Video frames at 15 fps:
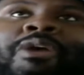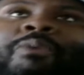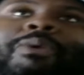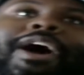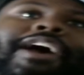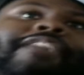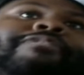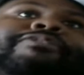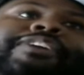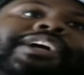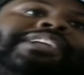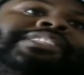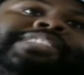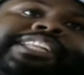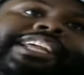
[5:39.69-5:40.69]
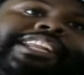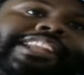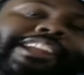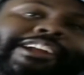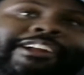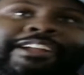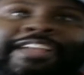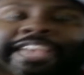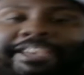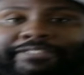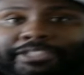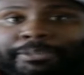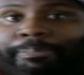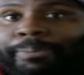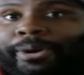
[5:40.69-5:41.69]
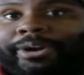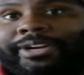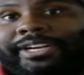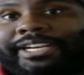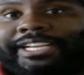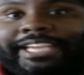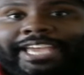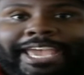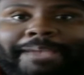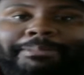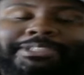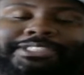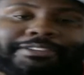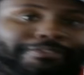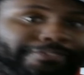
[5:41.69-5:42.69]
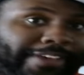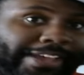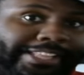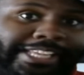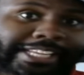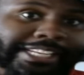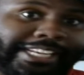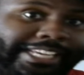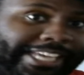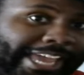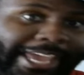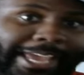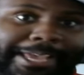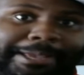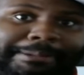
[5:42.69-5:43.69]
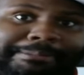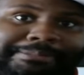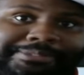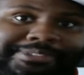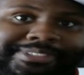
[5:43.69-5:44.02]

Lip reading: Why the fuck is it in there? If it's a part of the game, it's affecting the game.